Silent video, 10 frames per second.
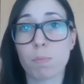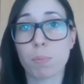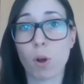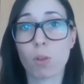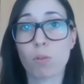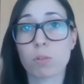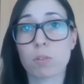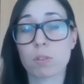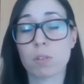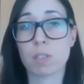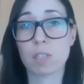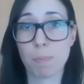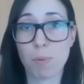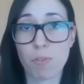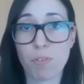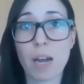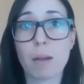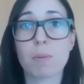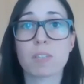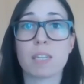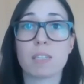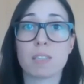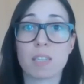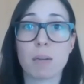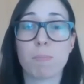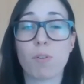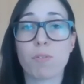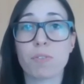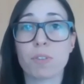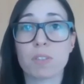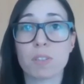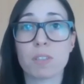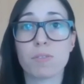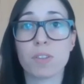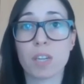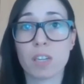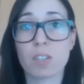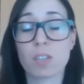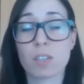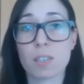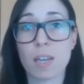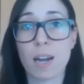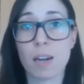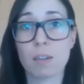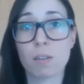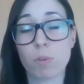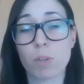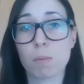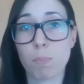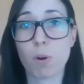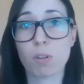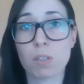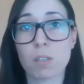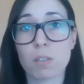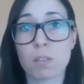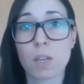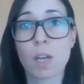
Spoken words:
products, this type of fibers, and this type of certifications are really important,